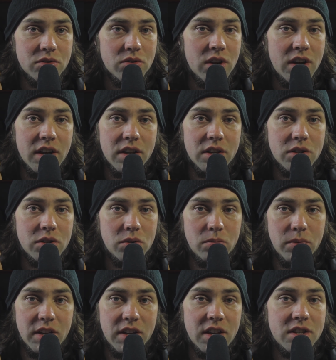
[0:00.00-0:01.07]
trying to
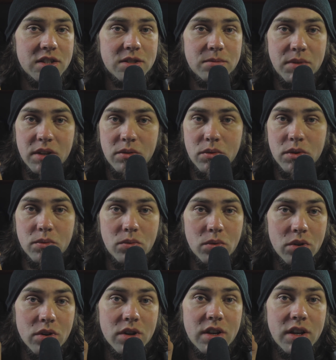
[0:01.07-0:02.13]
make ends meet with
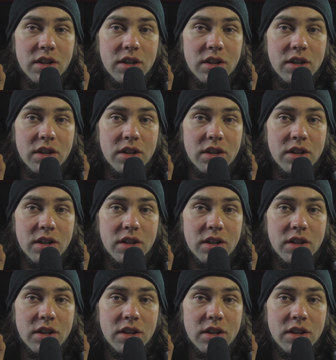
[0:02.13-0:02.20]
work